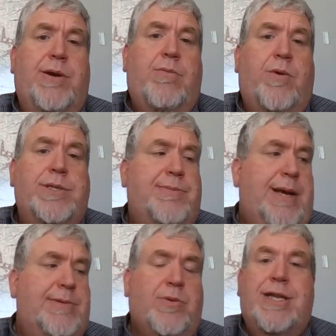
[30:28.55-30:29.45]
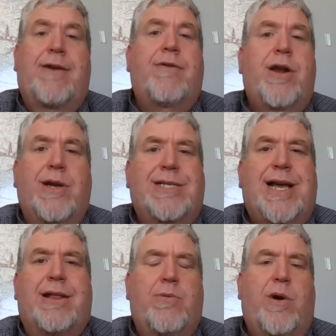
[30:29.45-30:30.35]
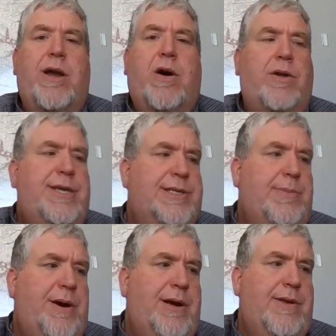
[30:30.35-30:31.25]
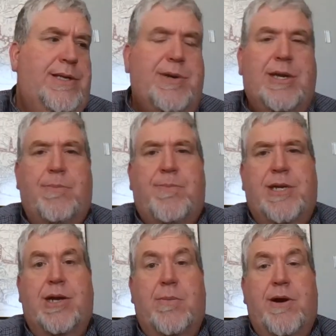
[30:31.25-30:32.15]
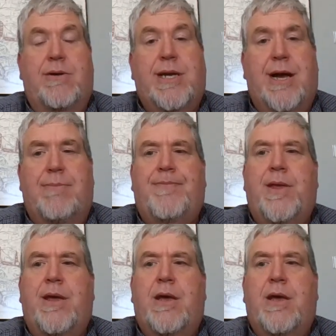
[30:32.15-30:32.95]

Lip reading: we will sometimes will never know exactly what all disappeared in this particular period of time,